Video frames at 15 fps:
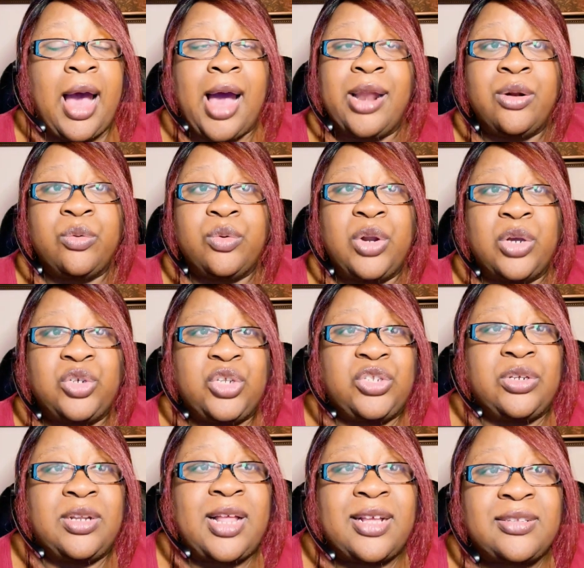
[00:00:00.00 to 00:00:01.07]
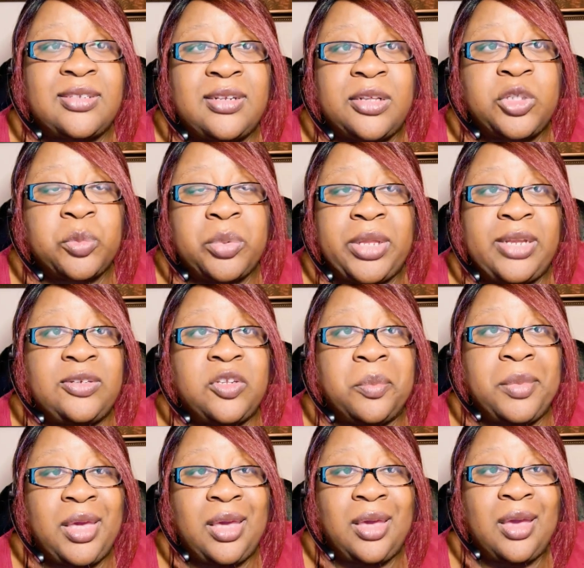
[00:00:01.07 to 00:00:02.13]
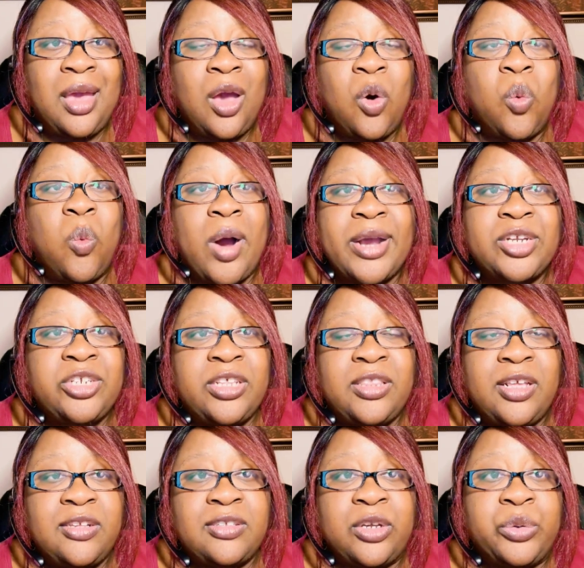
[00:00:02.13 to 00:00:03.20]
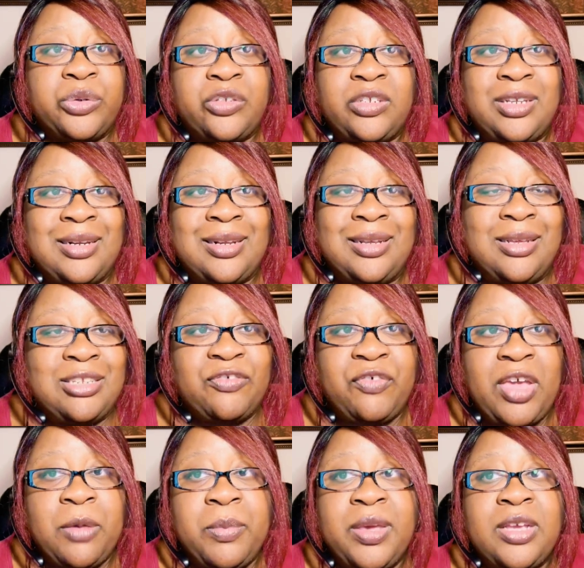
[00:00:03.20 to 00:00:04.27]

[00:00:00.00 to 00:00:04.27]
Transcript: I don't know. She still hasn't explained to me why she thinks that Christina is fake,